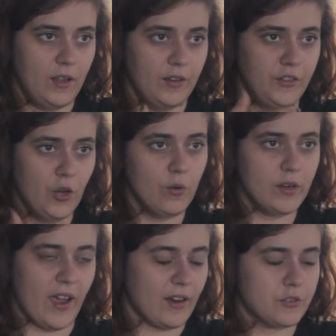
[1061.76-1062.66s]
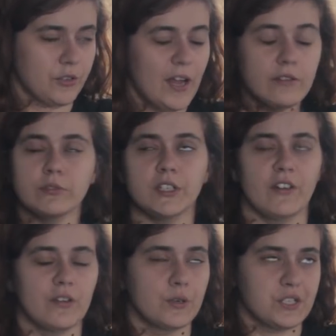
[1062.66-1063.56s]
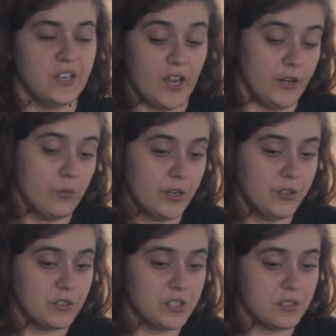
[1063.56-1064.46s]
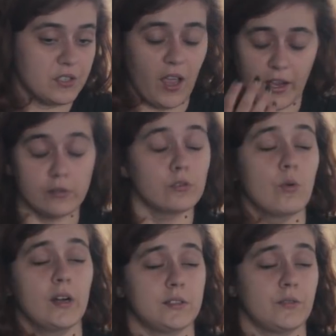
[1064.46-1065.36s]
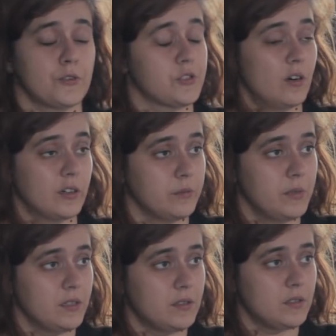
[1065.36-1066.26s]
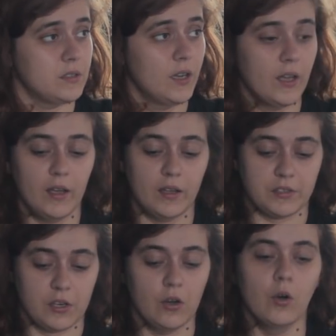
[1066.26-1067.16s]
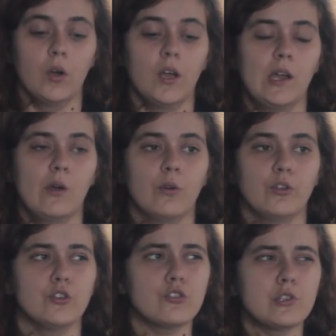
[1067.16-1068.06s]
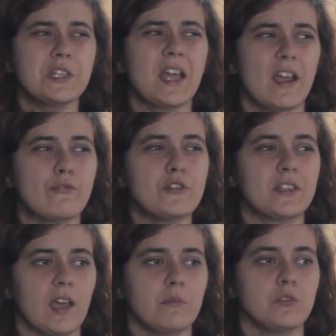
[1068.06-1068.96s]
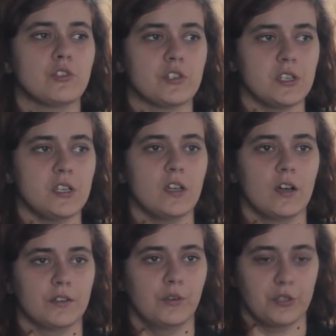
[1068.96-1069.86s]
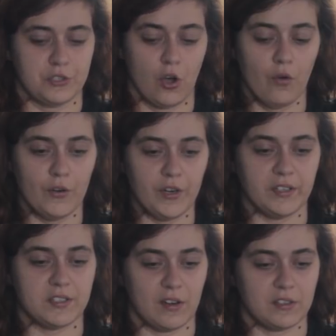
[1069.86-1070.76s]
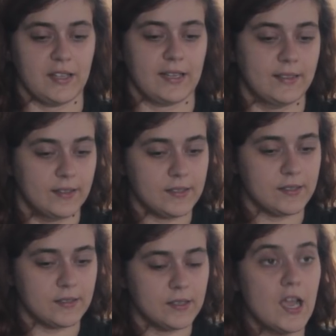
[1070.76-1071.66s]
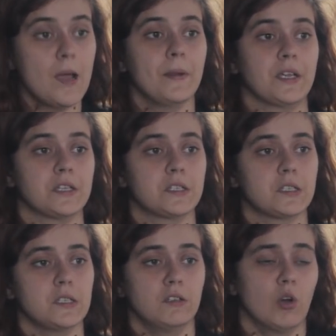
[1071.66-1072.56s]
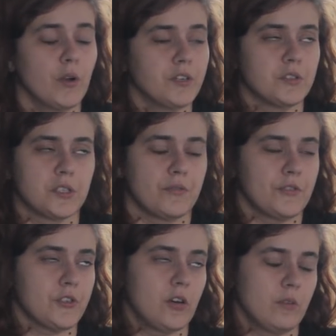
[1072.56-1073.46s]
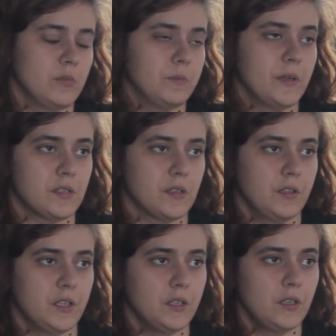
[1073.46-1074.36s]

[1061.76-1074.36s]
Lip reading: No one actually, I don't think I've ever seen anyone use this. I don't know why it's the first argument. So usually, every time you see a resolver, it starts like this, because no one uses the first argument, basically.